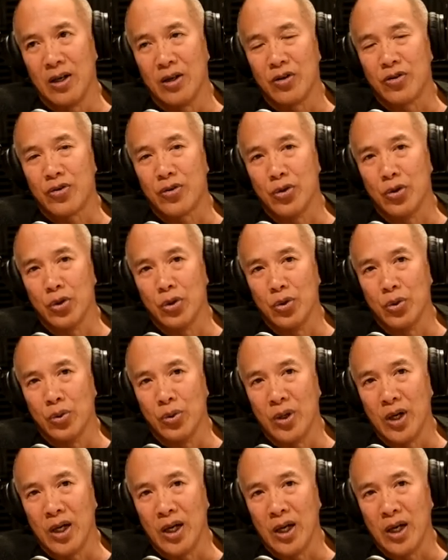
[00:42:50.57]

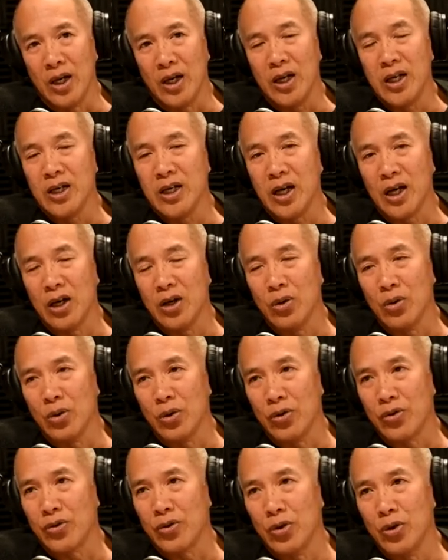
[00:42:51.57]
through uh, ego
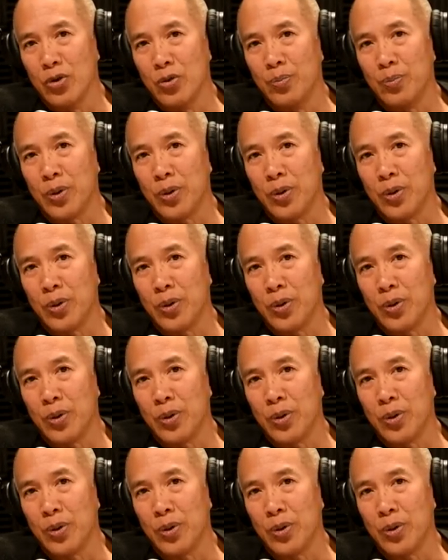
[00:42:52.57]
or through